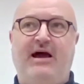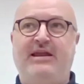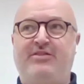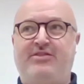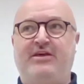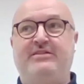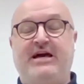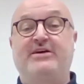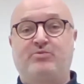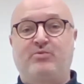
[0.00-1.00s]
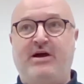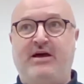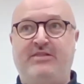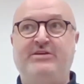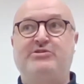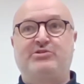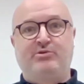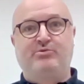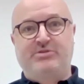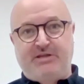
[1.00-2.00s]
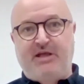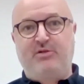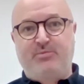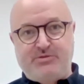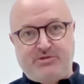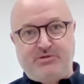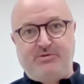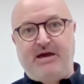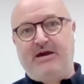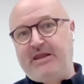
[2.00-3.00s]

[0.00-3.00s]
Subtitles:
And I think that's where these tools can help us do that.